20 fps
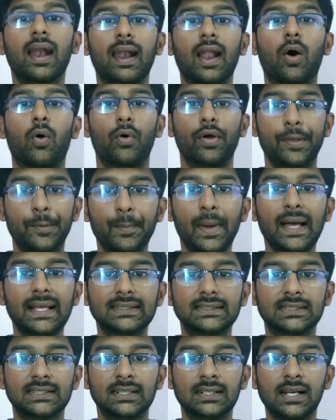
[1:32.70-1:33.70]
Now
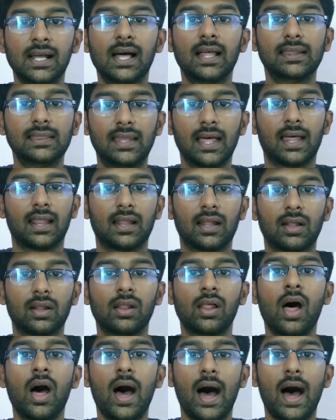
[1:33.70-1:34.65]
imagine there are